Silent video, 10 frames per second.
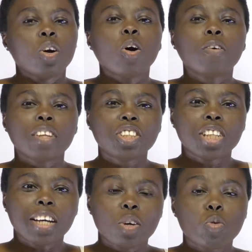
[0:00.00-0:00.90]
On this
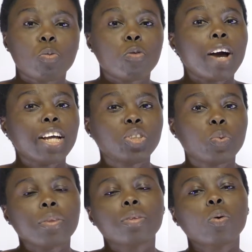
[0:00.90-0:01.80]
channel, we'll provide you
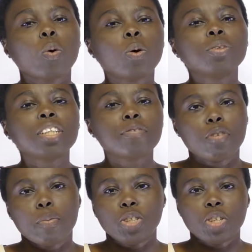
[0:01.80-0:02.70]
with all the
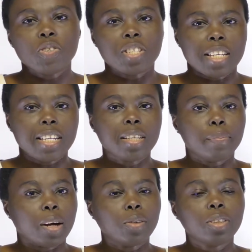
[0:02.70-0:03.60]
information you need
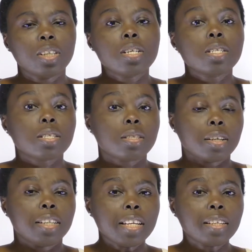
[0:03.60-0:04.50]
about
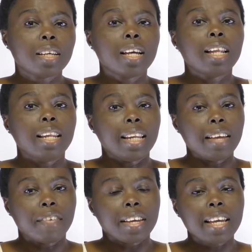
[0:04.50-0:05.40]
studying,
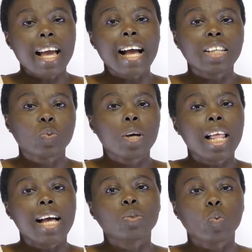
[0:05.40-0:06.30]
living, as well
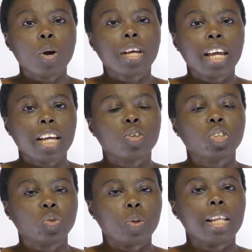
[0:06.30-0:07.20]
as working in
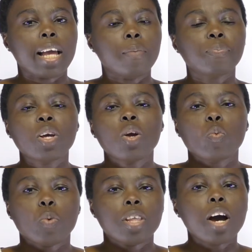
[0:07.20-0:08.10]
Australia
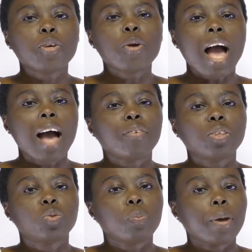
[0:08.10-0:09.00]
without you having
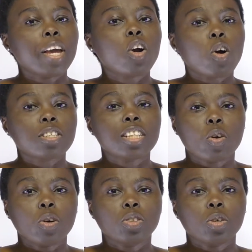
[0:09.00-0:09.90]
to pay costly
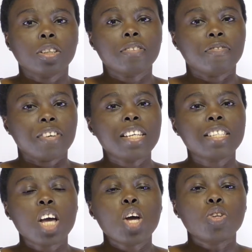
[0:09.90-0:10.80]
consultant
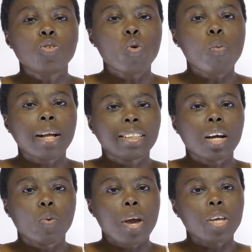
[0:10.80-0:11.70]
fees no
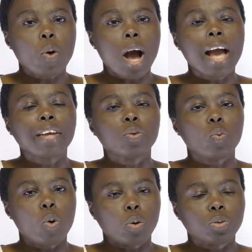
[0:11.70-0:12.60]
matter where you are in the
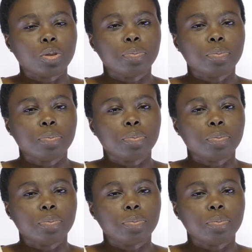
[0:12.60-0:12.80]
world.